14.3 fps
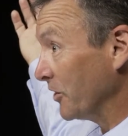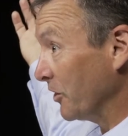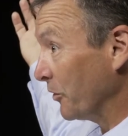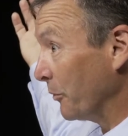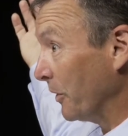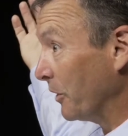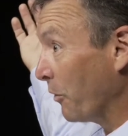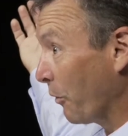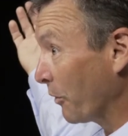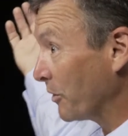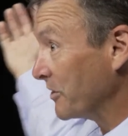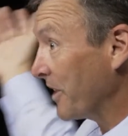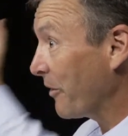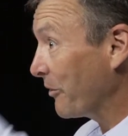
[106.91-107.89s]

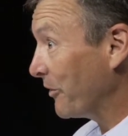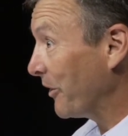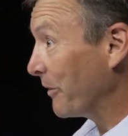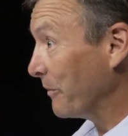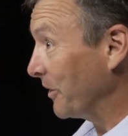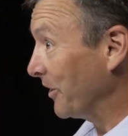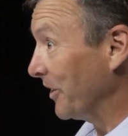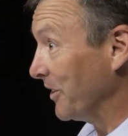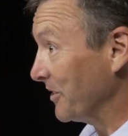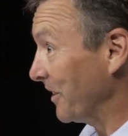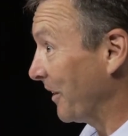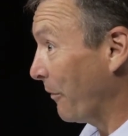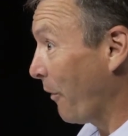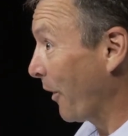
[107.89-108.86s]
3/4 inch out there,
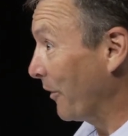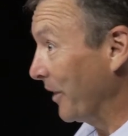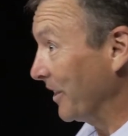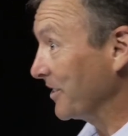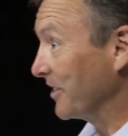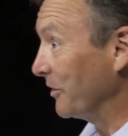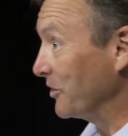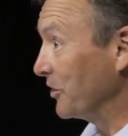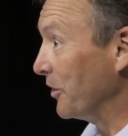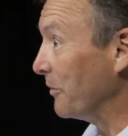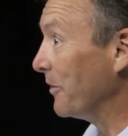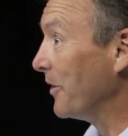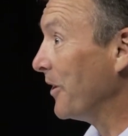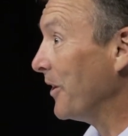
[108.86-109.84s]
because a water
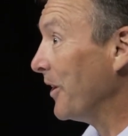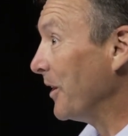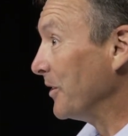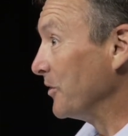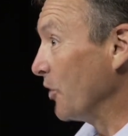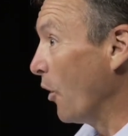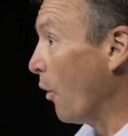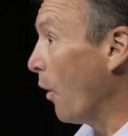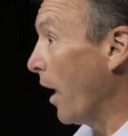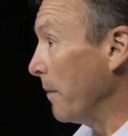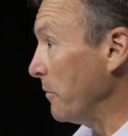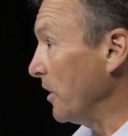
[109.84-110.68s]
extinguisher. So